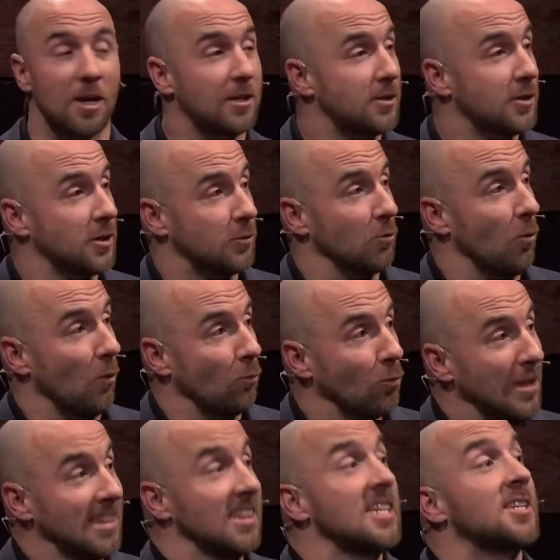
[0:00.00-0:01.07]
it's just
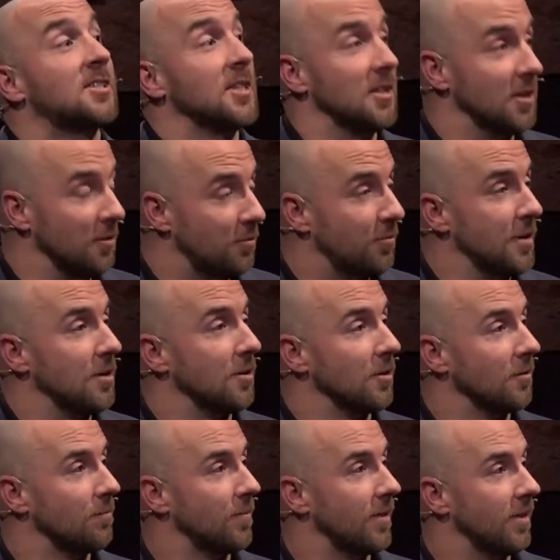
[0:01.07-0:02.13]
releasing the fear